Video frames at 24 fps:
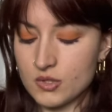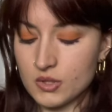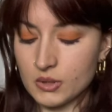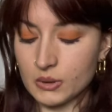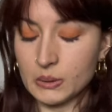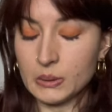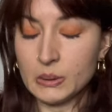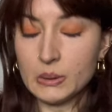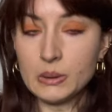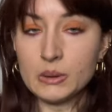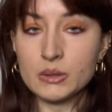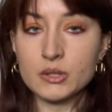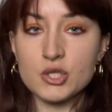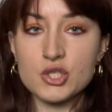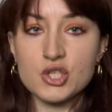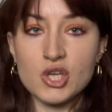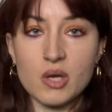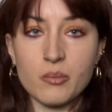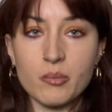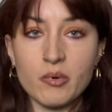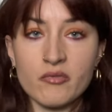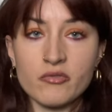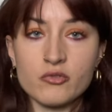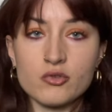Ooh, mm, shape
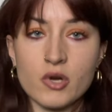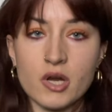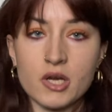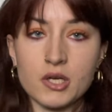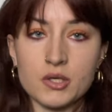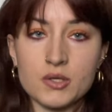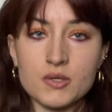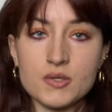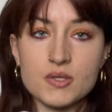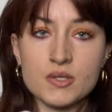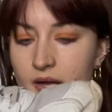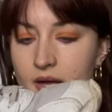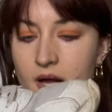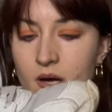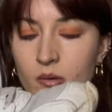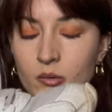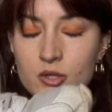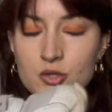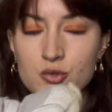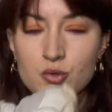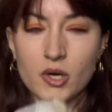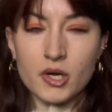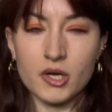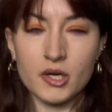of trainers I will
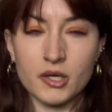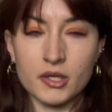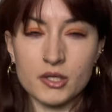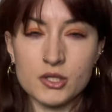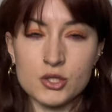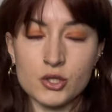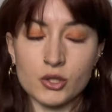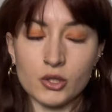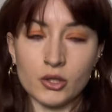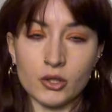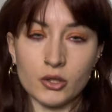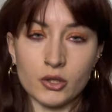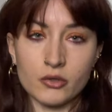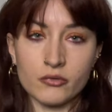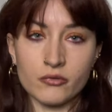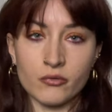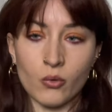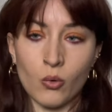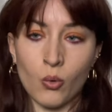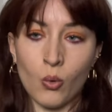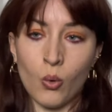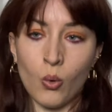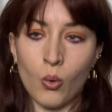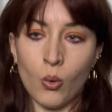try to look
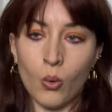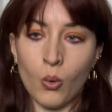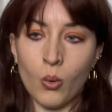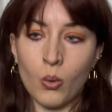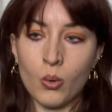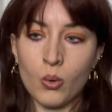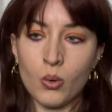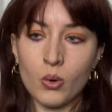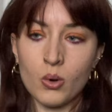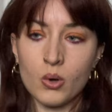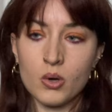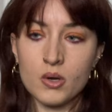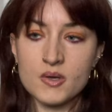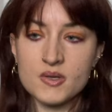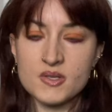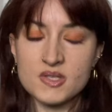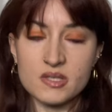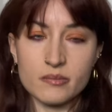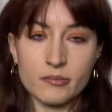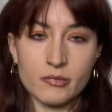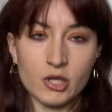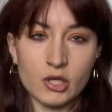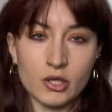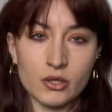for
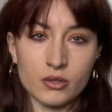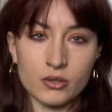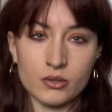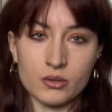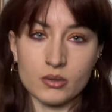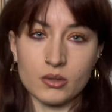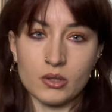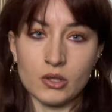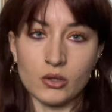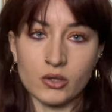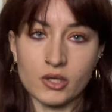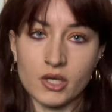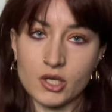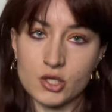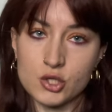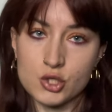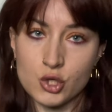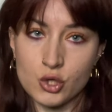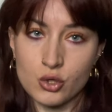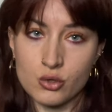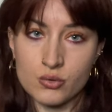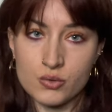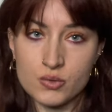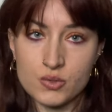similar looking
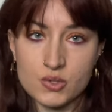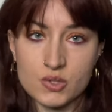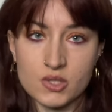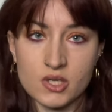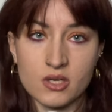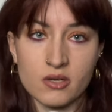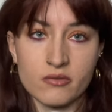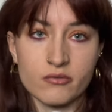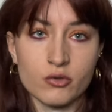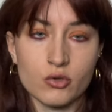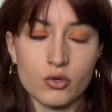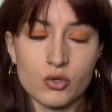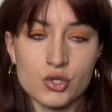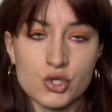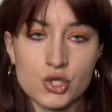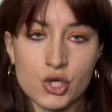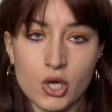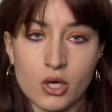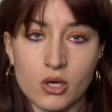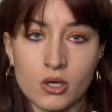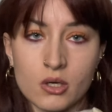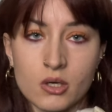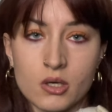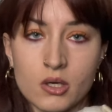shoes in the
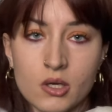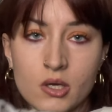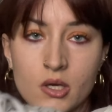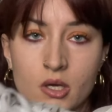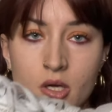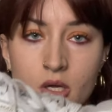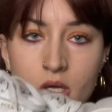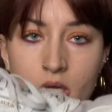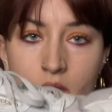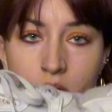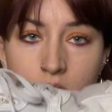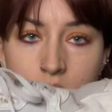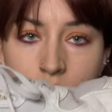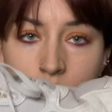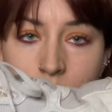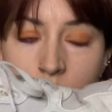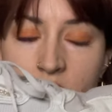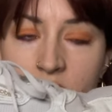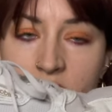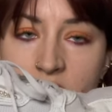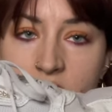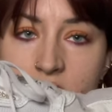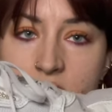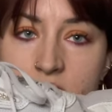future when
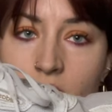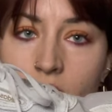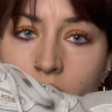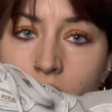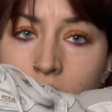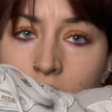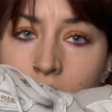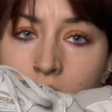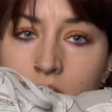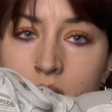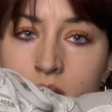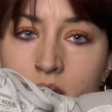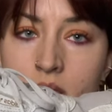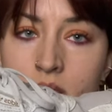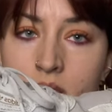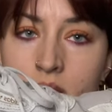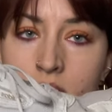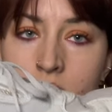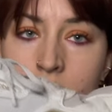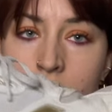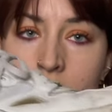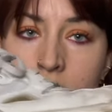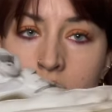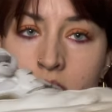these are
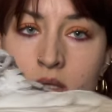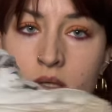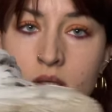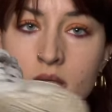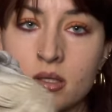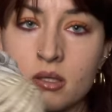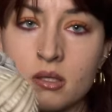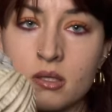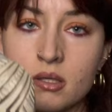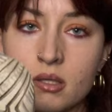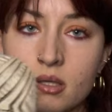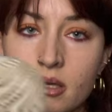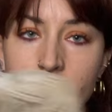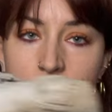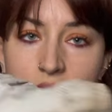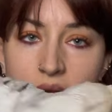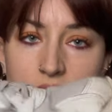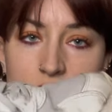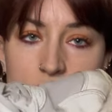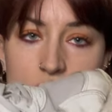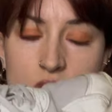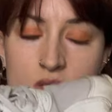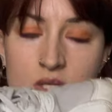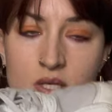
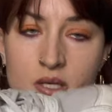dead